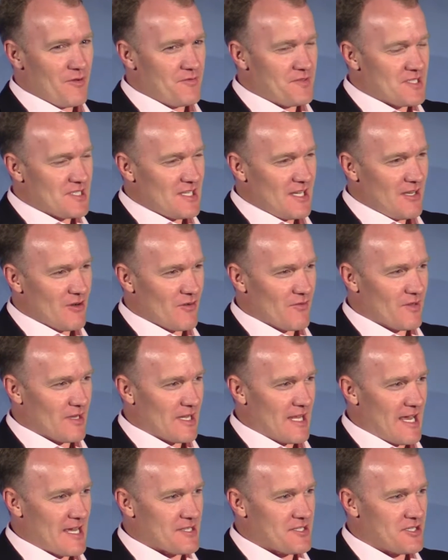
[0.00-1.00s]
we've seen over the
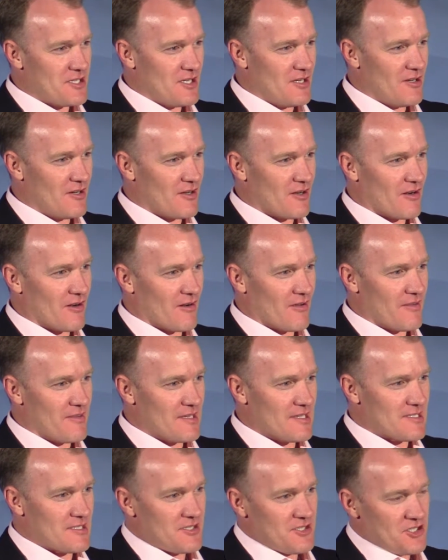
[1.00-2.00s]
last year
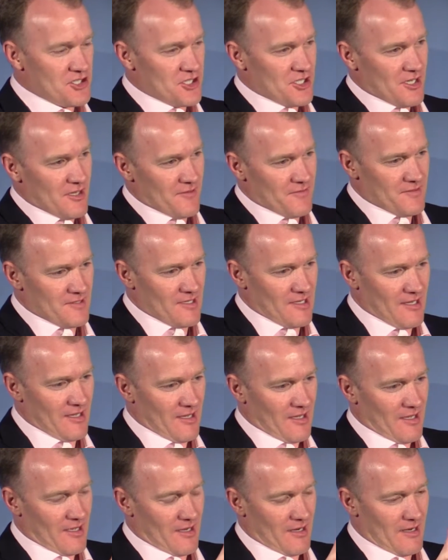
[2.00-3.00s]
this shift
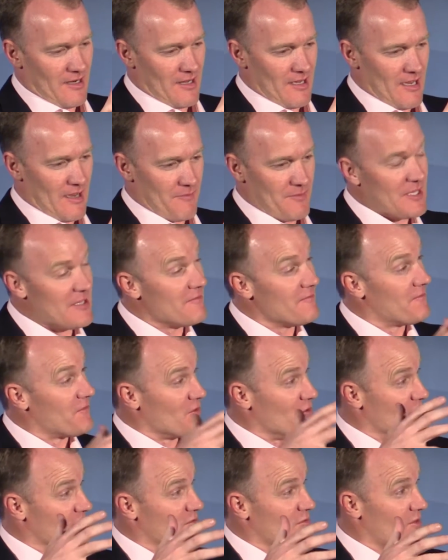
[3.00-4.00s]
in
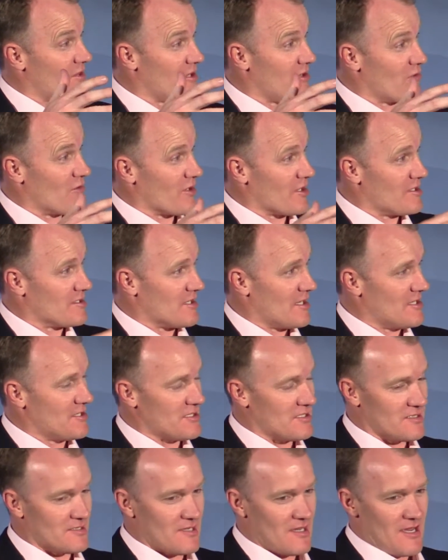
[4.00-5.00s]
influence within
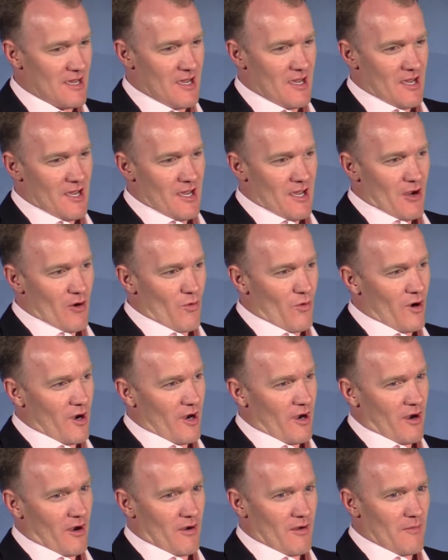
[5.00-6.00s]
organizations,
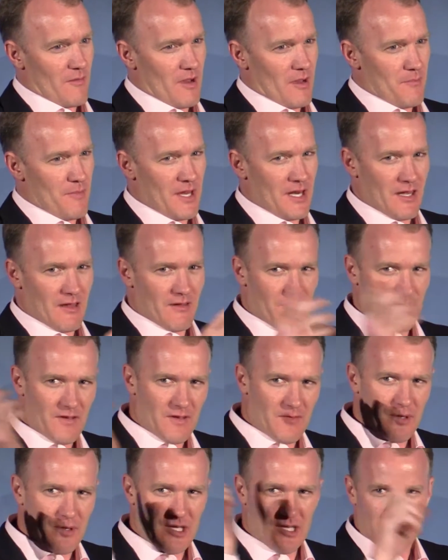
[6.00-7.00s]
where many of
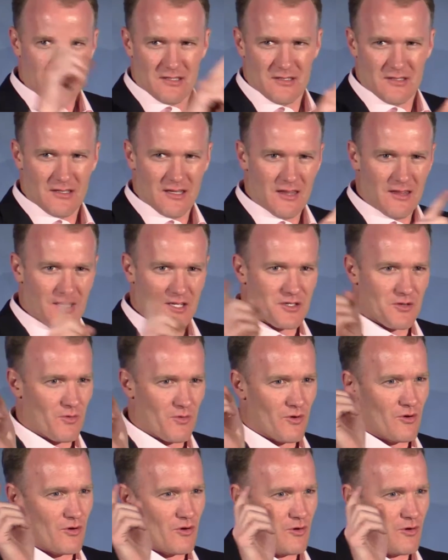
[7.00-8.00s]
the VPs in this
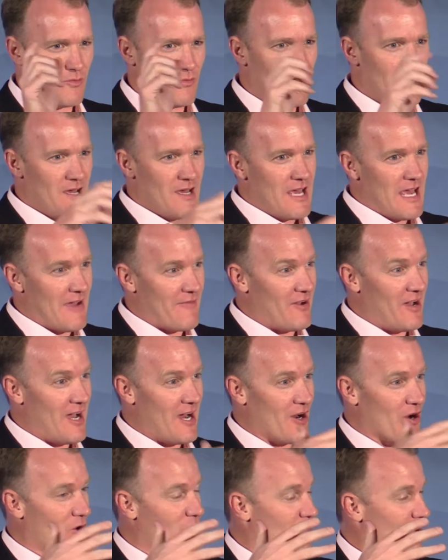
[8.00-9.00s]
room have a
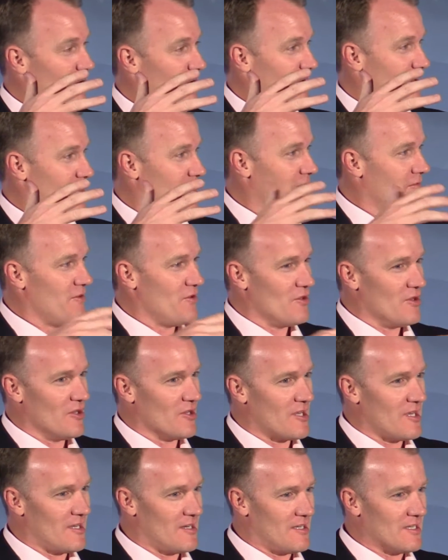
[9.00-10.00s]
higher quota if you
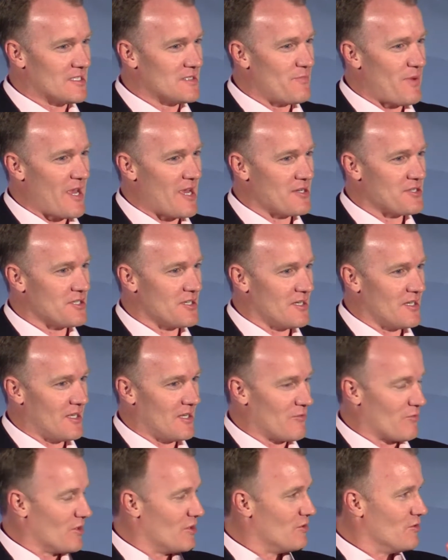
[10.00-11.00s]
look at expansion
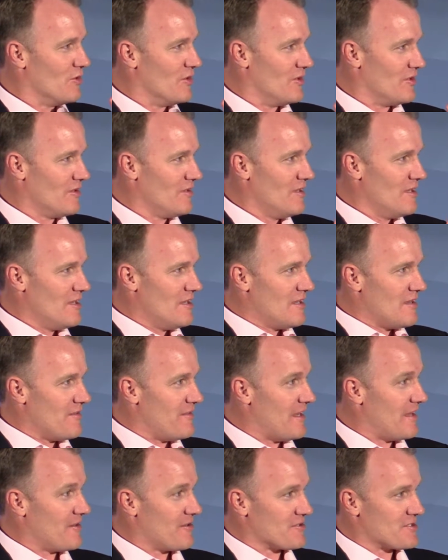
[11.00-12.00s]
and renewal
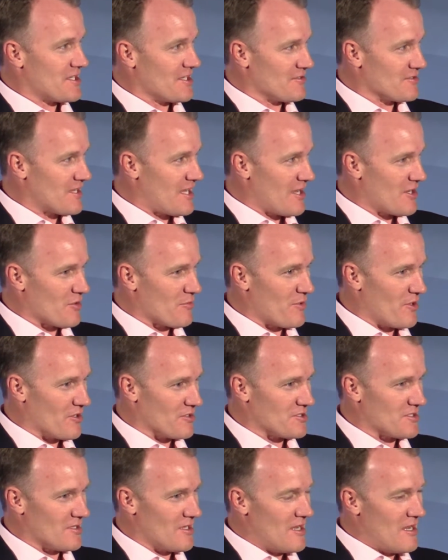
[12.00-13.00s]
than their sales
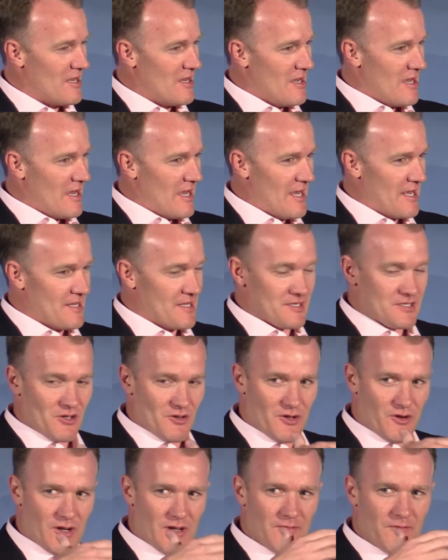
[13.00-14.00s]
counterparts. And so
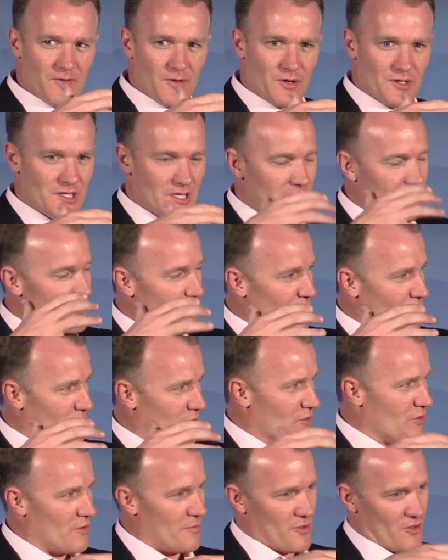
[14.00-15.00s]
their influence in the
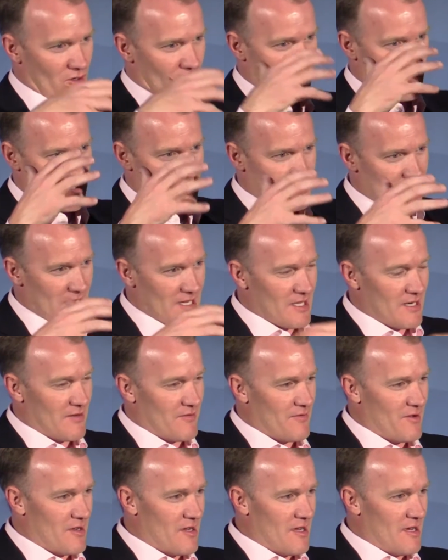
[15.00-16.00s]
boardroom or in the
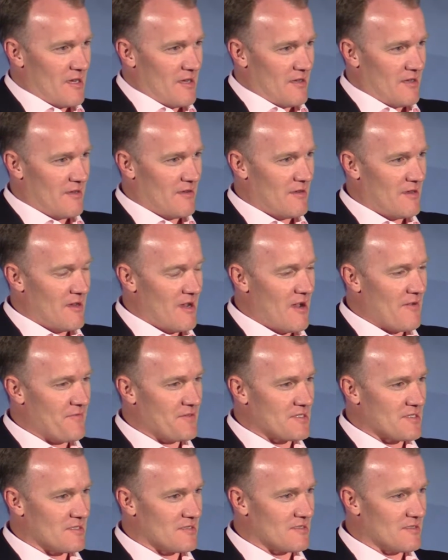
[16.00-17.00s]
executive
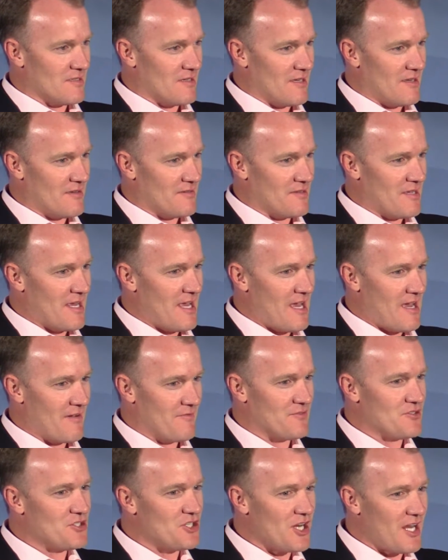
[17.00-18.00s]
offices
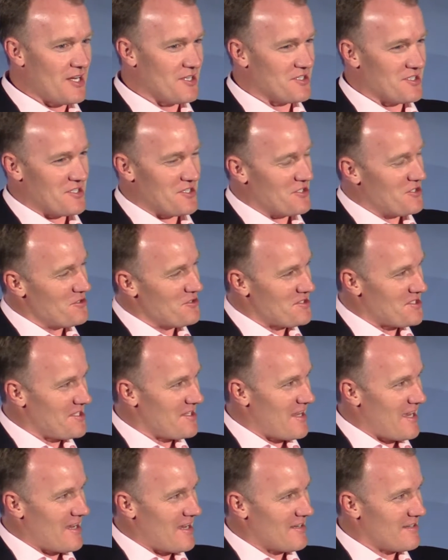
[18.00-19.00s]
have changed. Do you
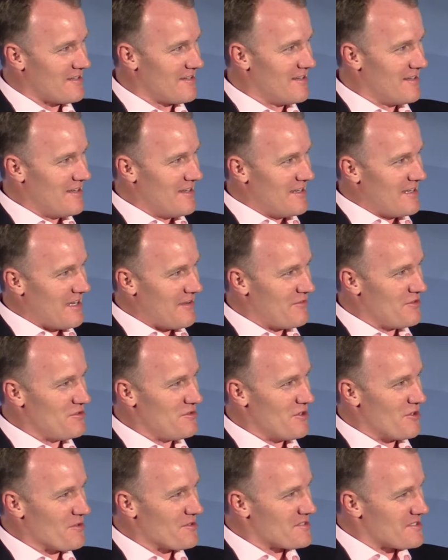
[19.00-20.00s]
see that? Have
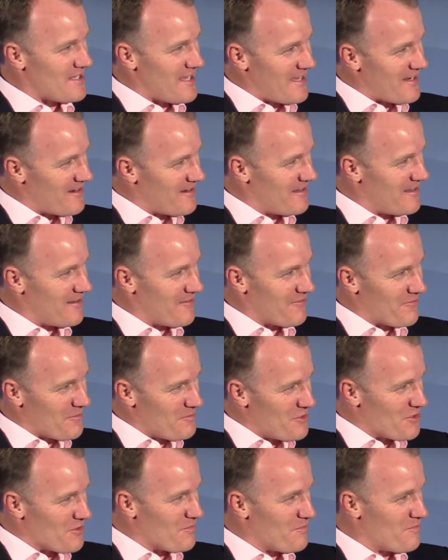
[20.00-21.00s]
you noticed that
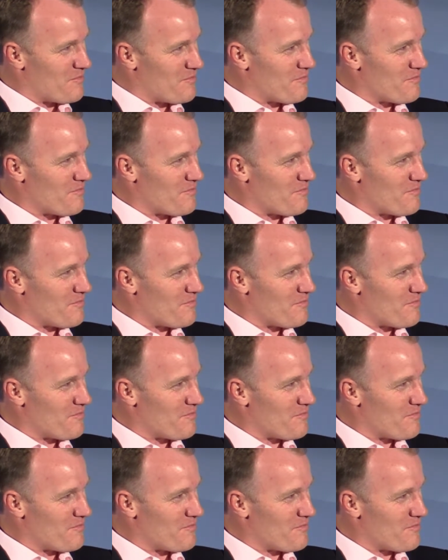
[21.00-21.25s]
from your